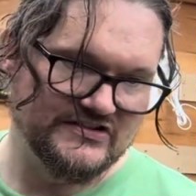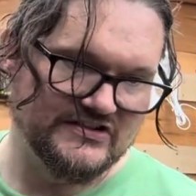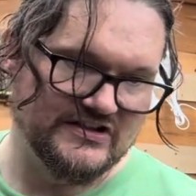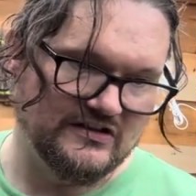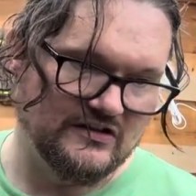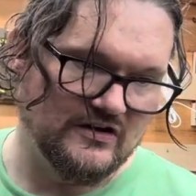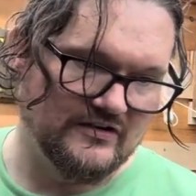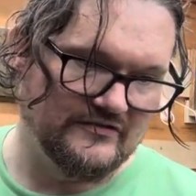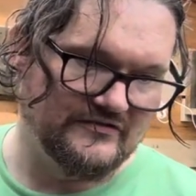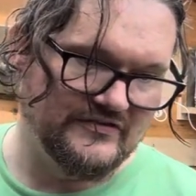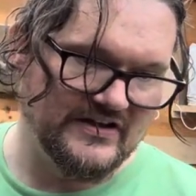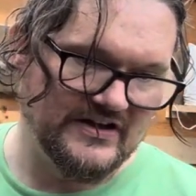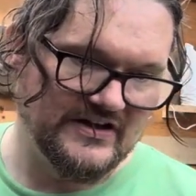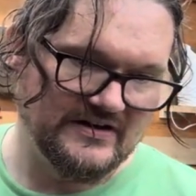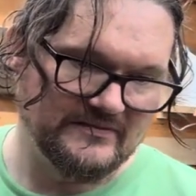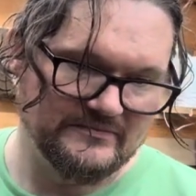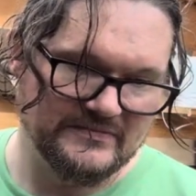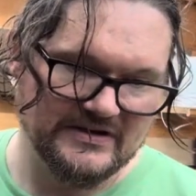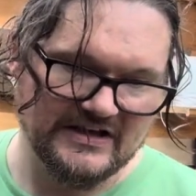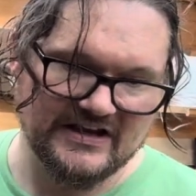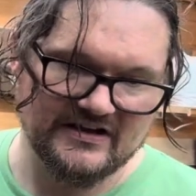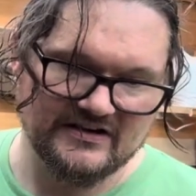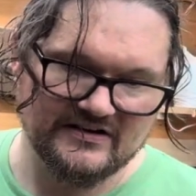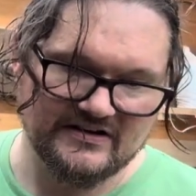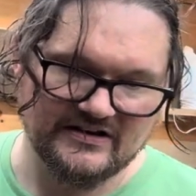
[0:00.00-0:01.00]
I love them,
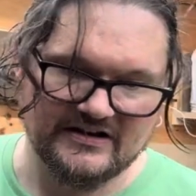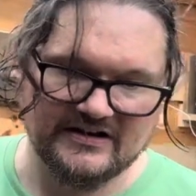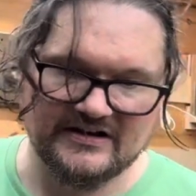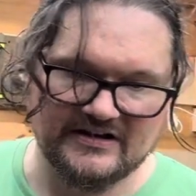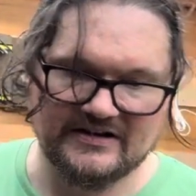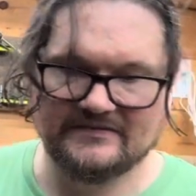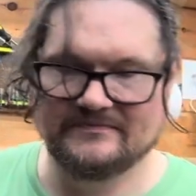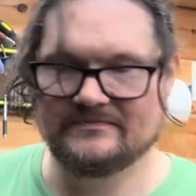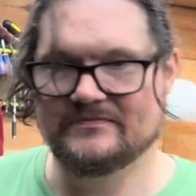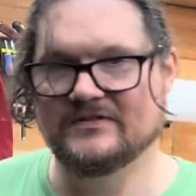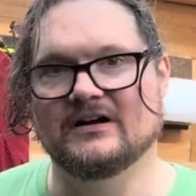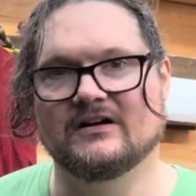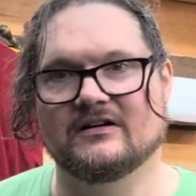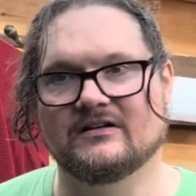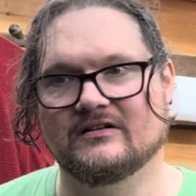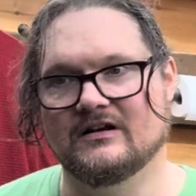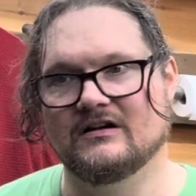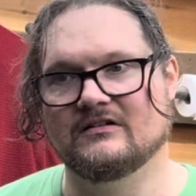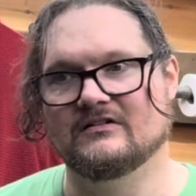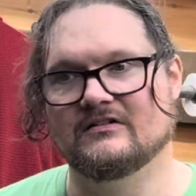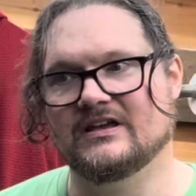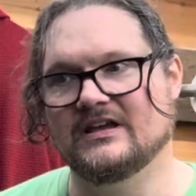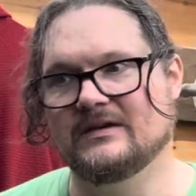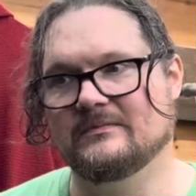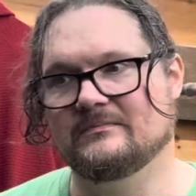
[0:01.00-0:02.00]
and you know,
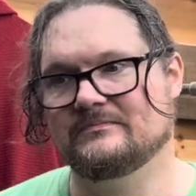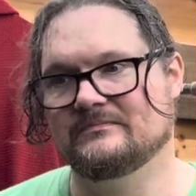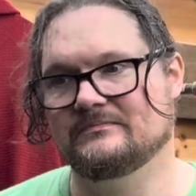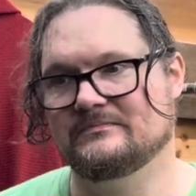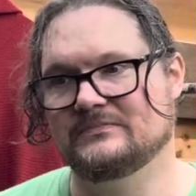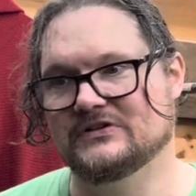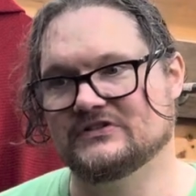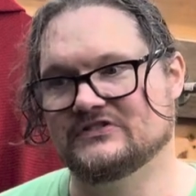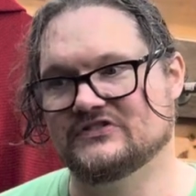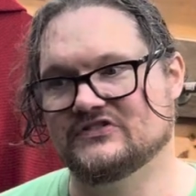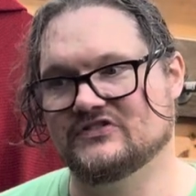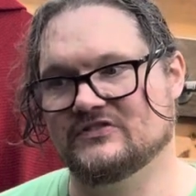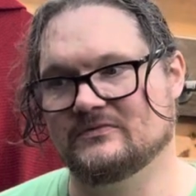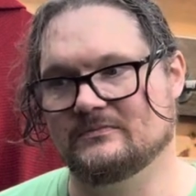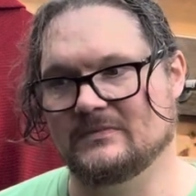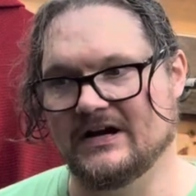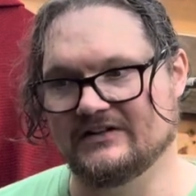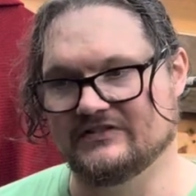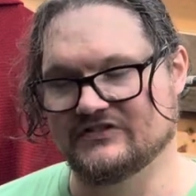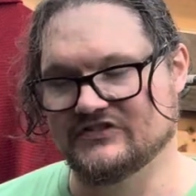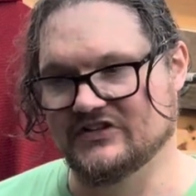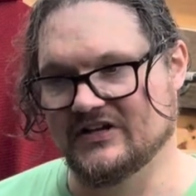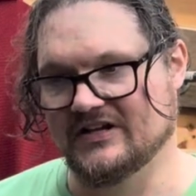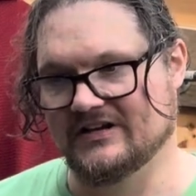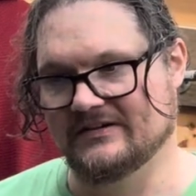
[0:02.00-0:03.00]
I'll keep putting some
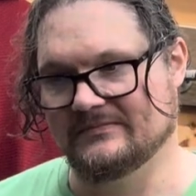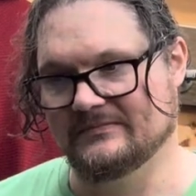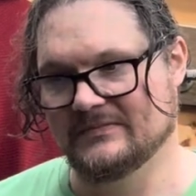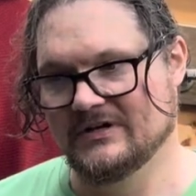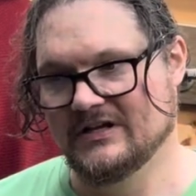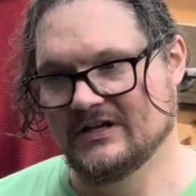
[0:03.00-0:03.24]
miles on them.